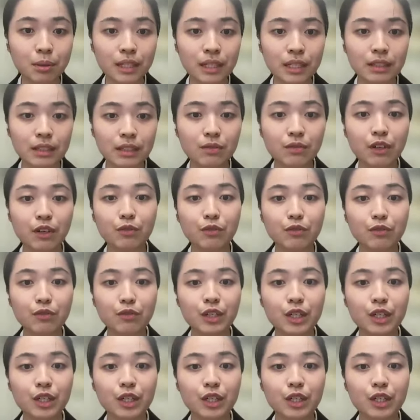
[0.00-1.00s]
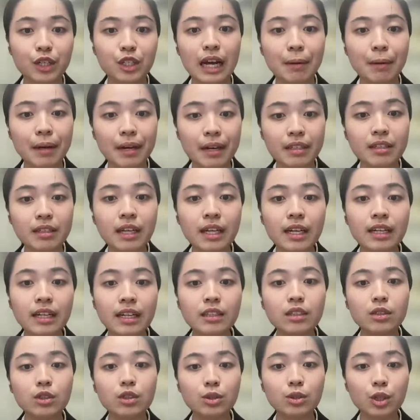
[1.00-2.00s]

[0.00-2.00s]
please feel free to type in